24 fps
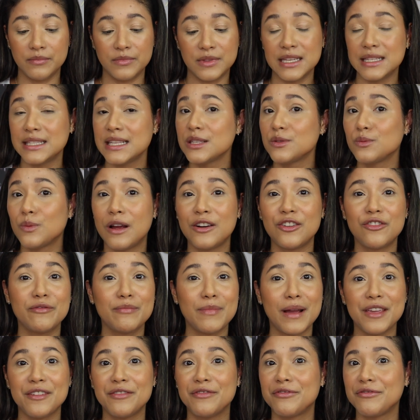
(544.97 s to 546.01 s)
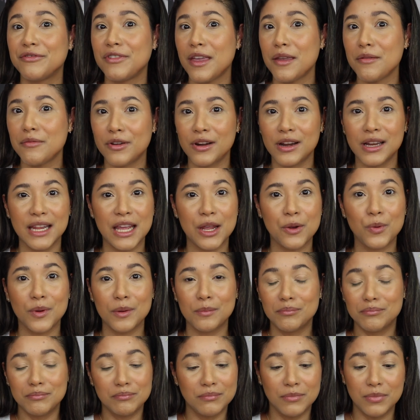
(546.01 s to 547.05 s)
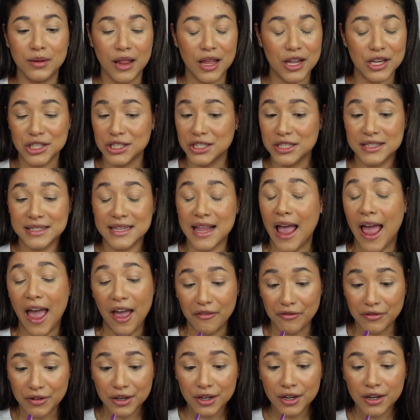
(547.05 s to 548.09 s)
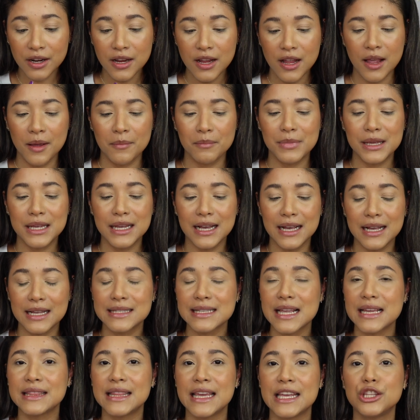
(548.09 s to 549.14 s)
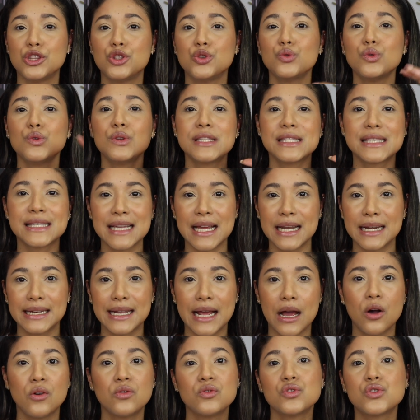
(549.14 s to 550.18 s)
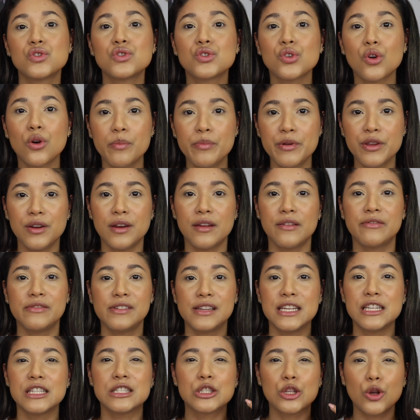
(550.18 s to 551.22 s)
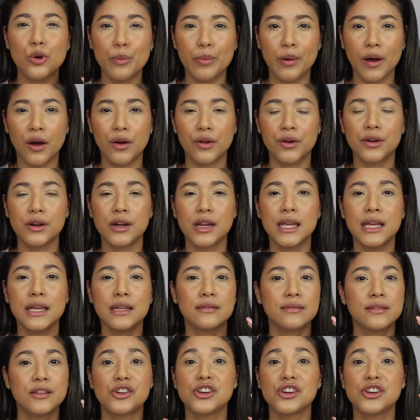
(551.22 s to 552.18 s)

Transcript: This is one of my favorite liquid blushes ever, because they do set down so beautifully, so powdery.